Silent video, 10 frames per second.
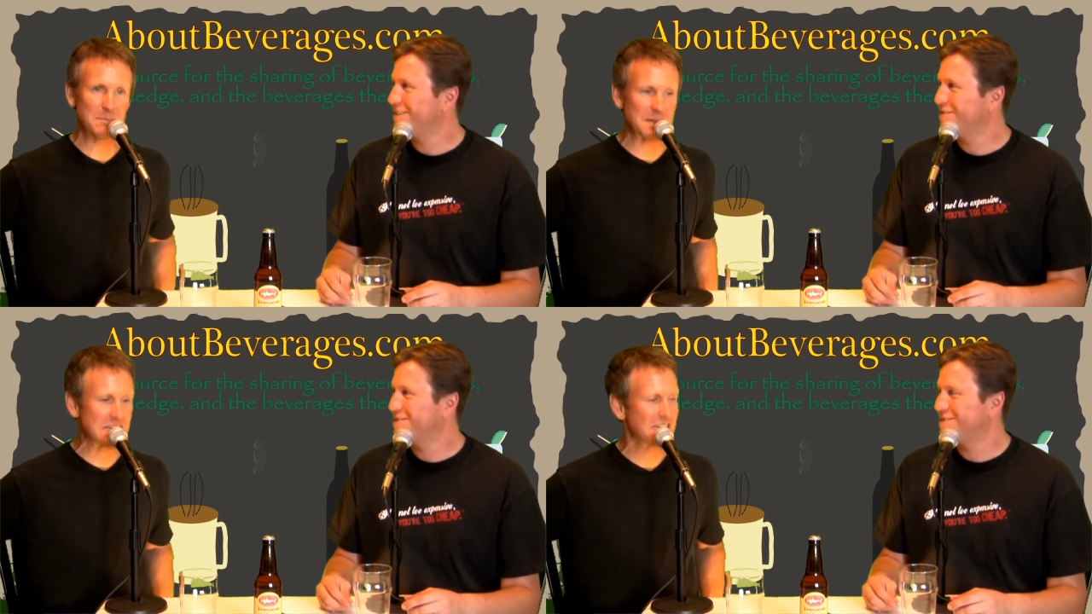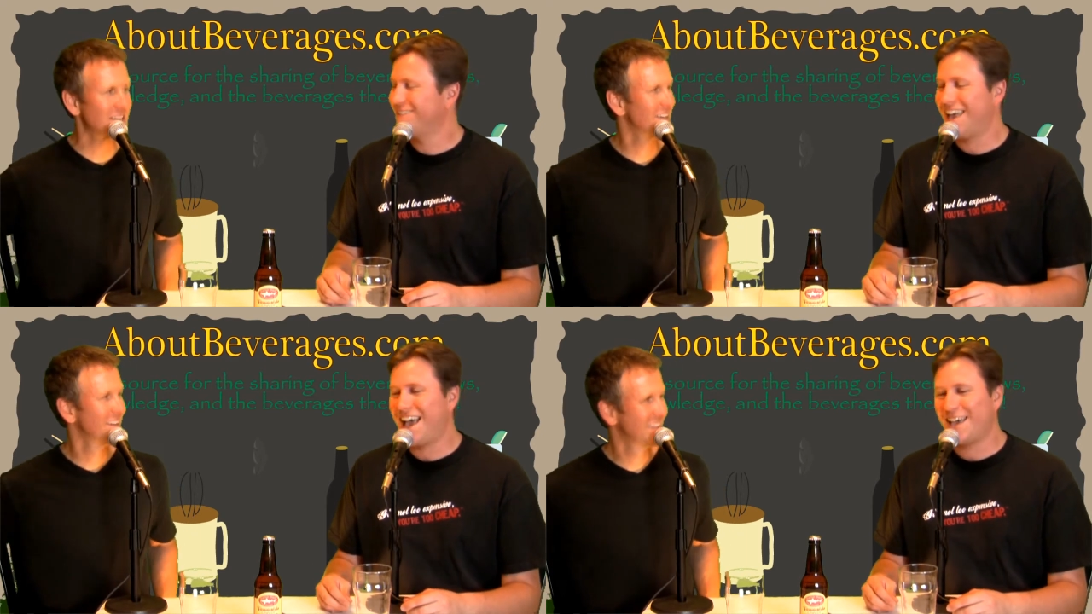Speaker 1: Steep. It was,
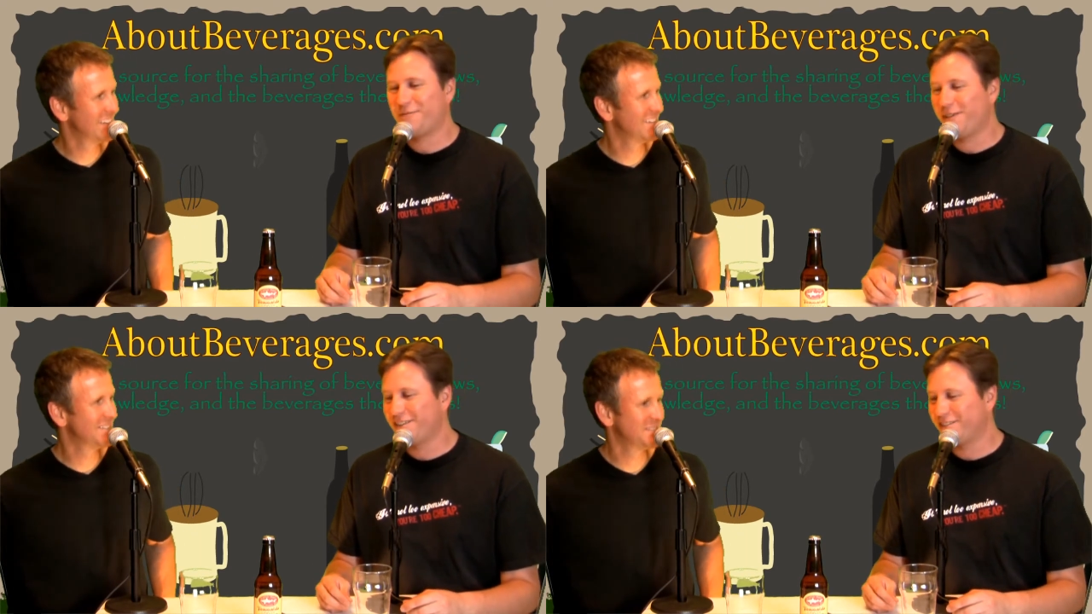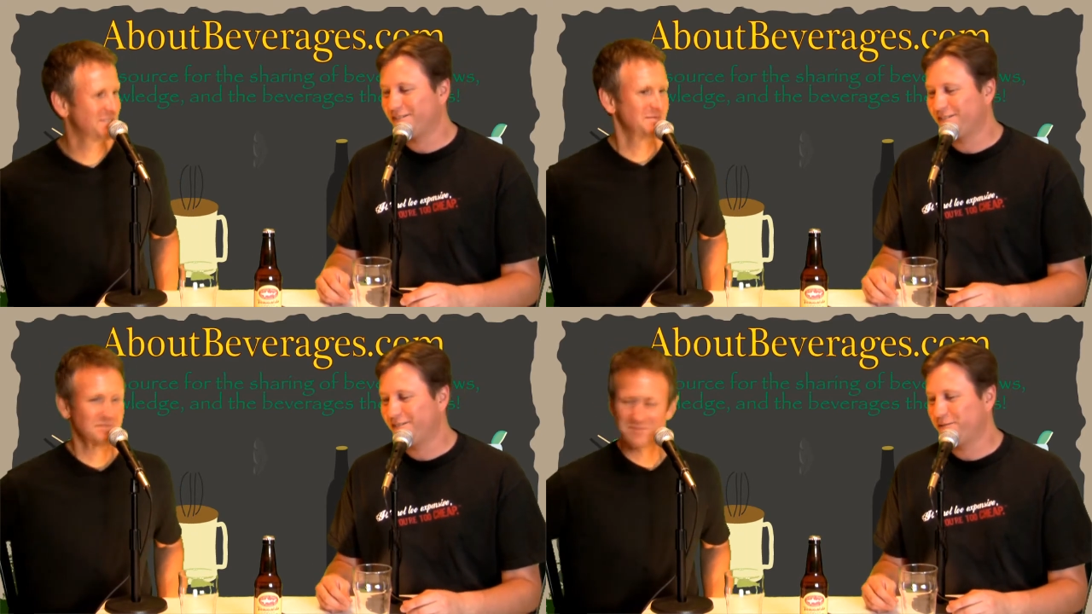yeah, it was.
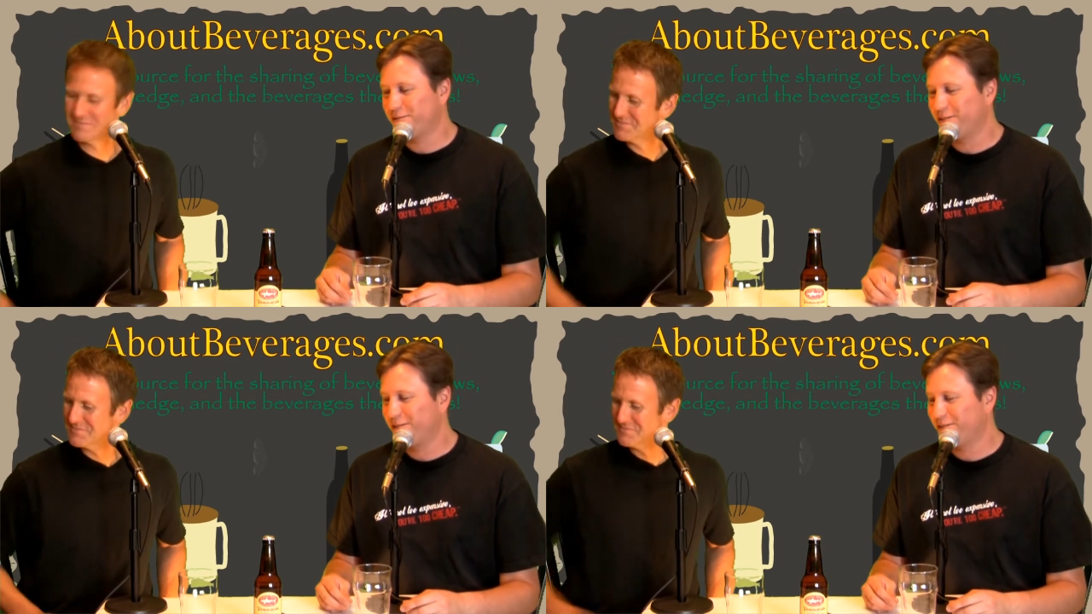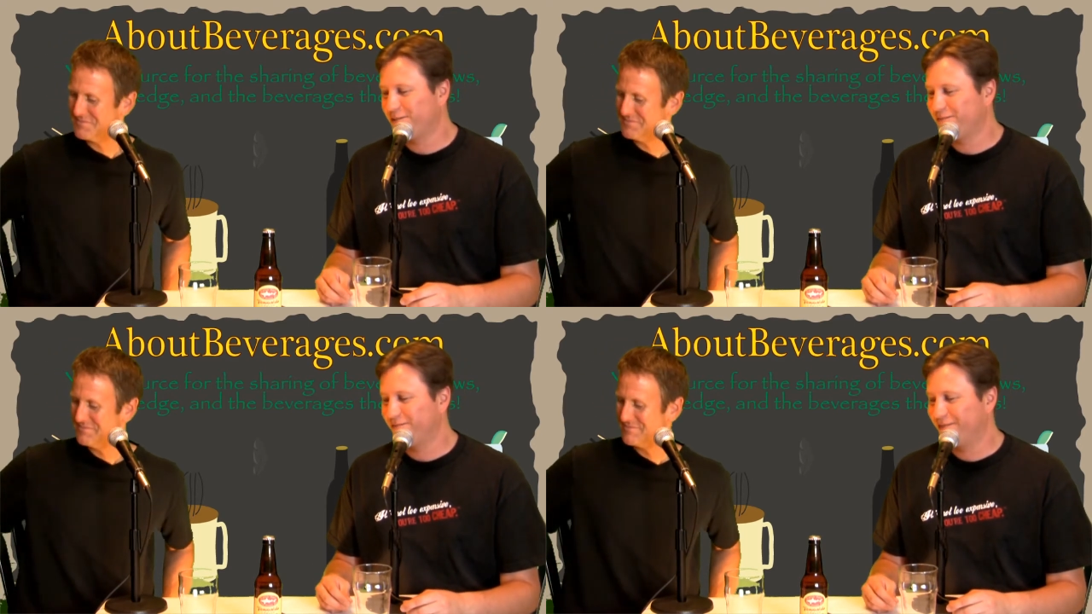It's it was one of those